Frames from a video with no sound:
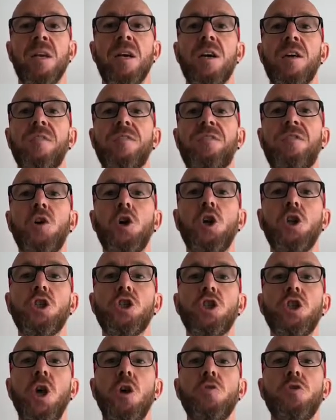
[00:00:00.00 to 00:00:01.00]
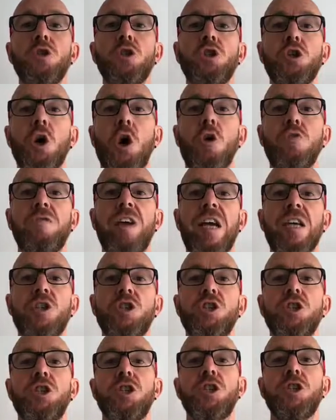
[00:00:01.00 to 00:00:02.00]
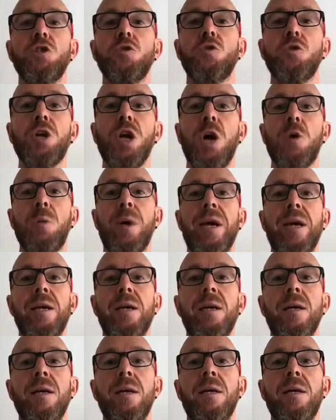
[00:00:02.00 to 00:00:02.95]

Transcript: first know the direction that you're going